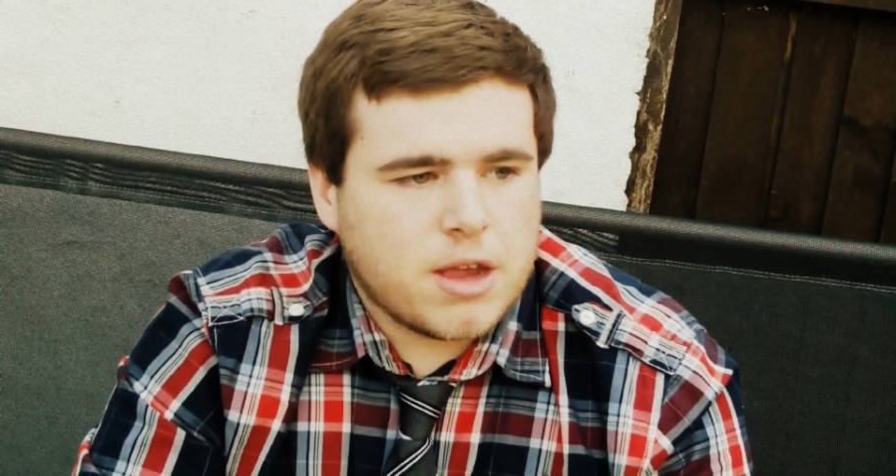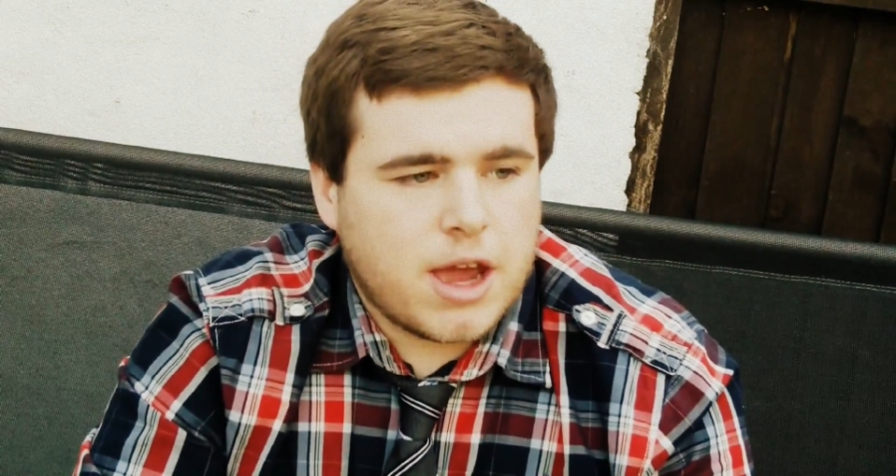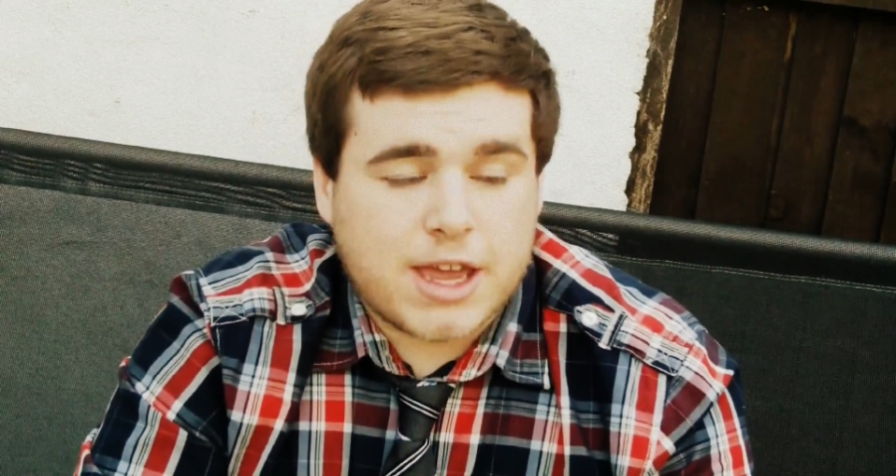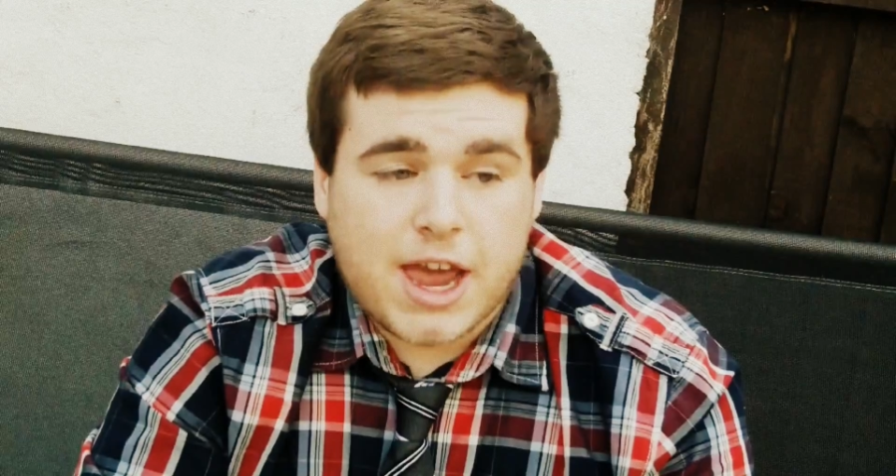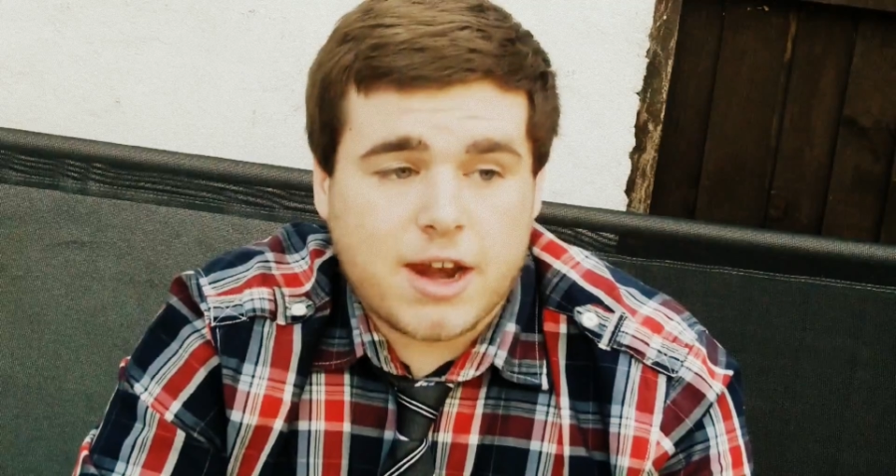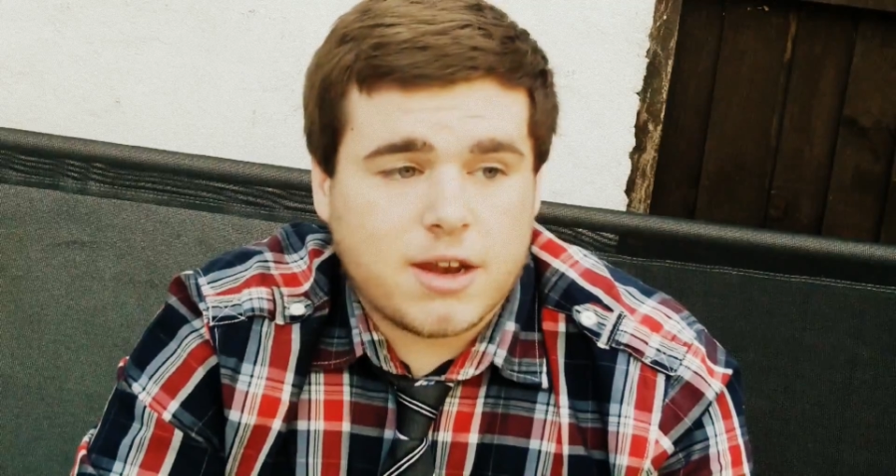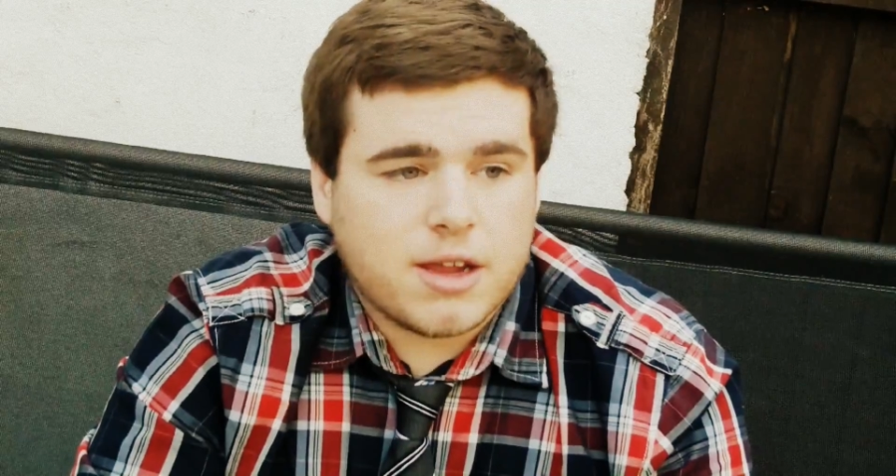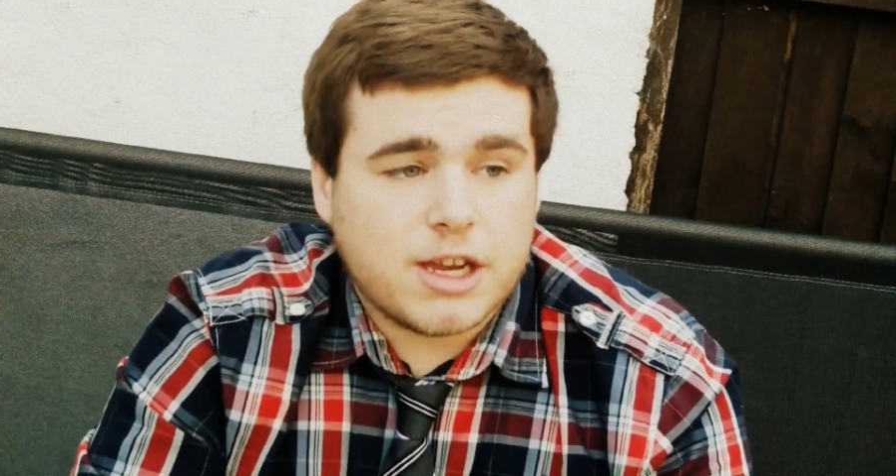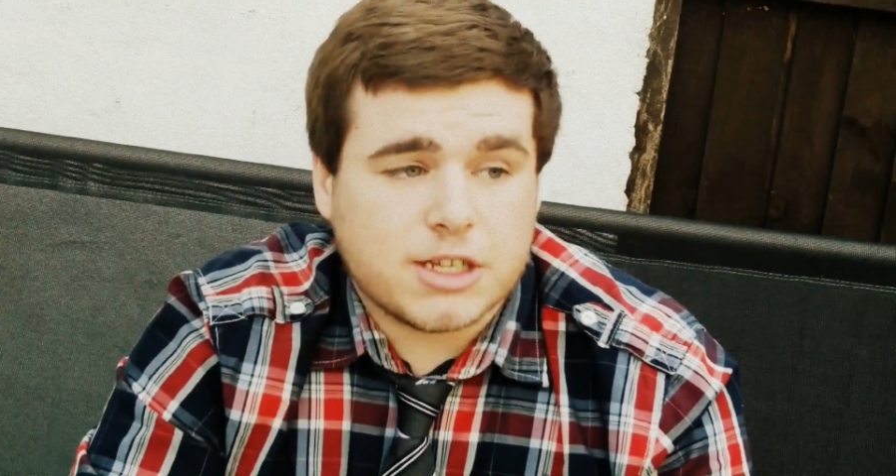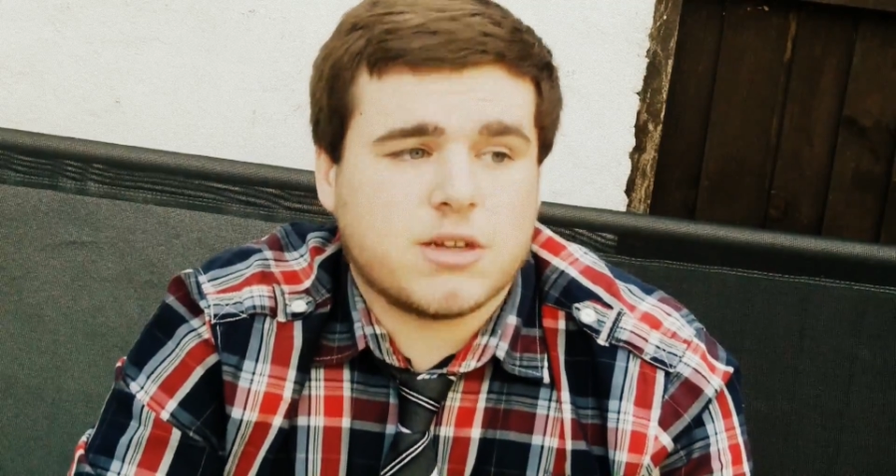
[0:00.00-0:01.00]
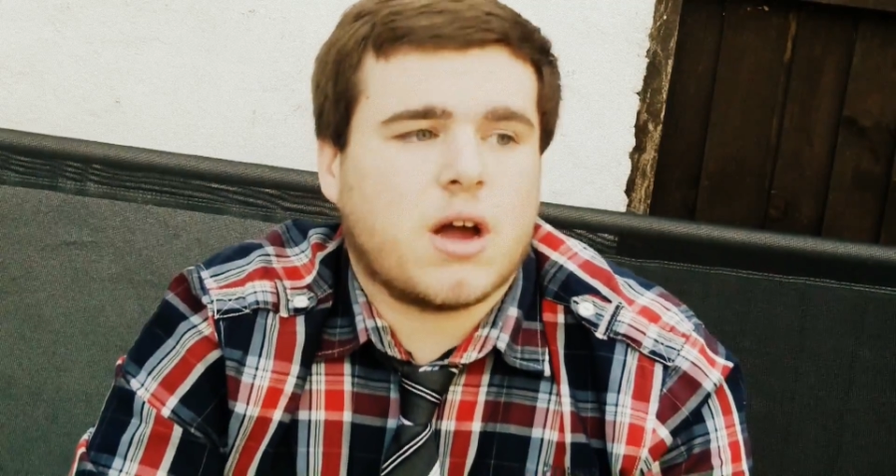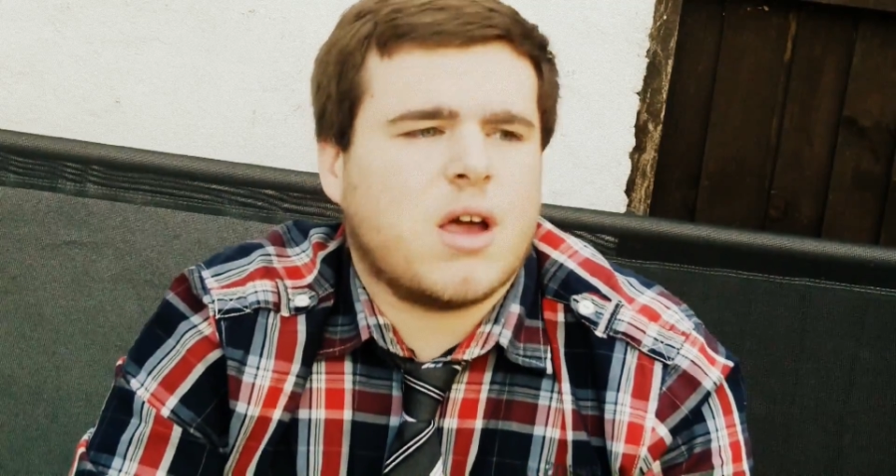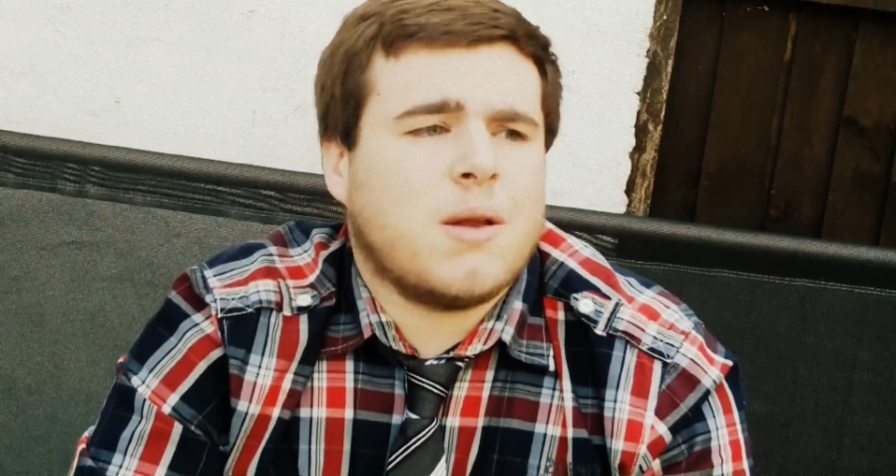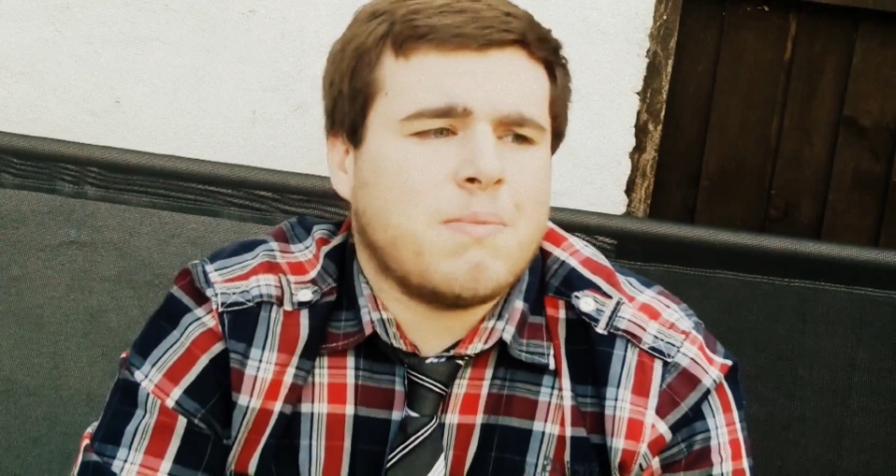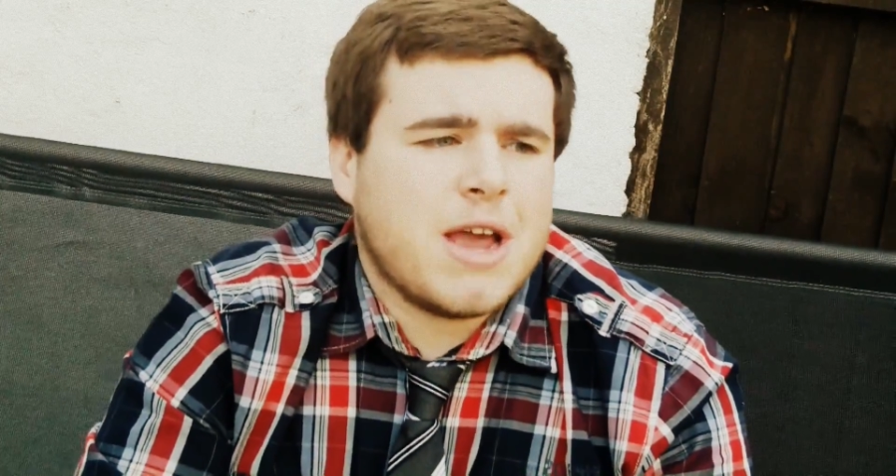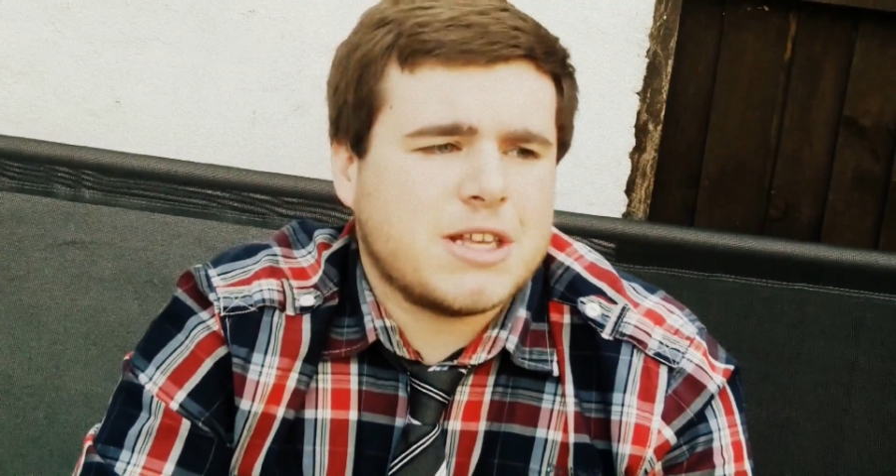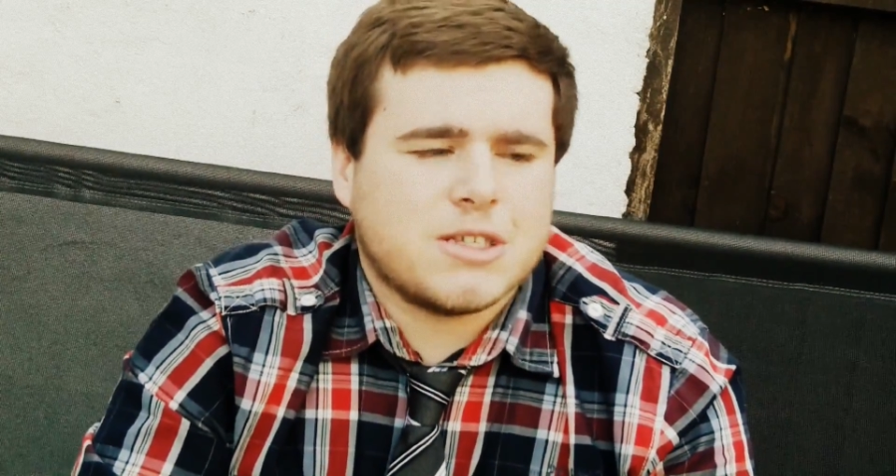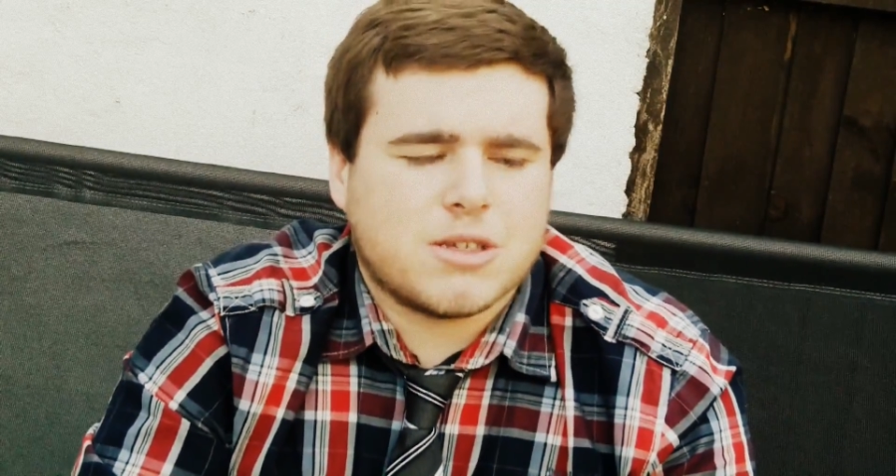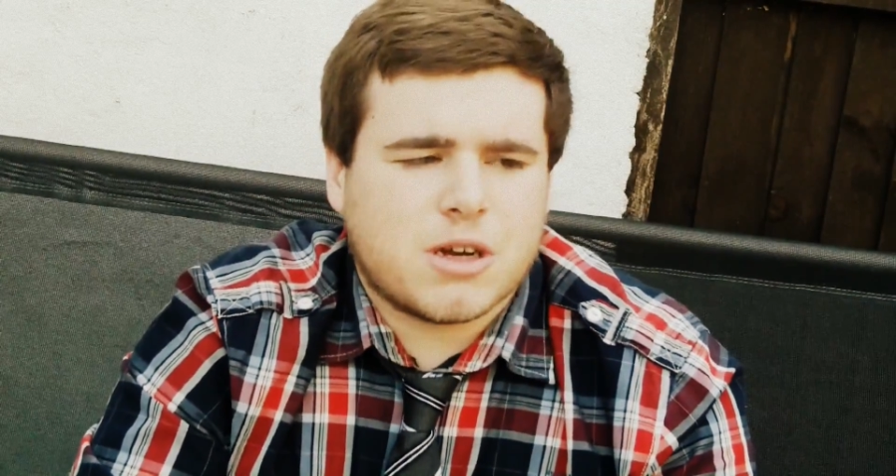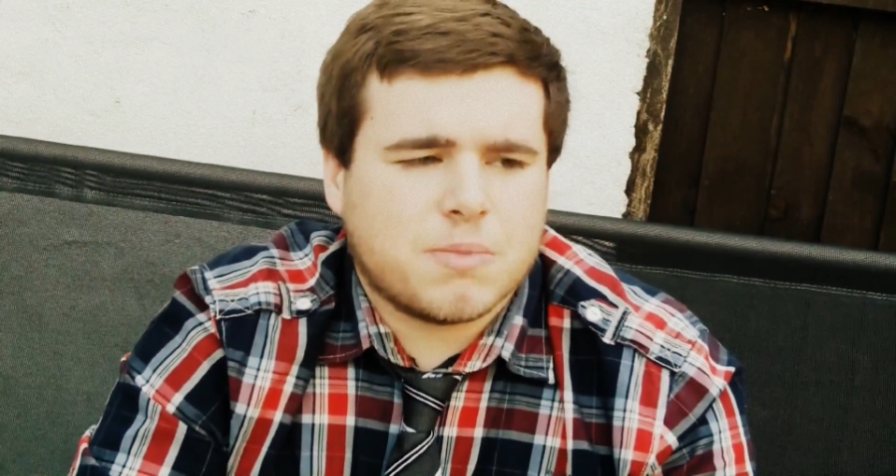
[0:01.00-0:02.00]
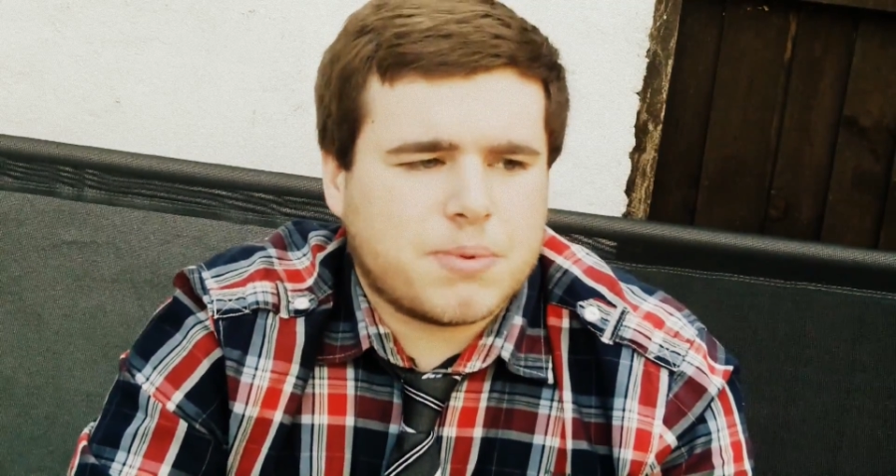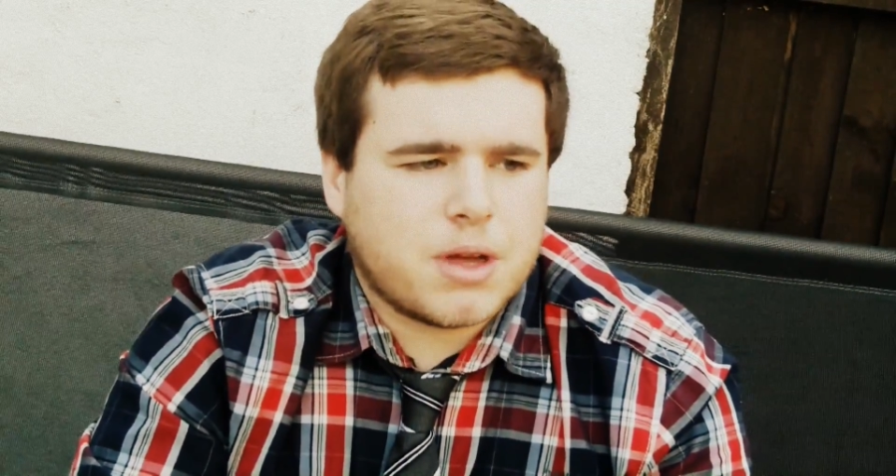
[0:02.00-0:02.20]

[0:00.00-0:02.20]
Again, he did an amazing job.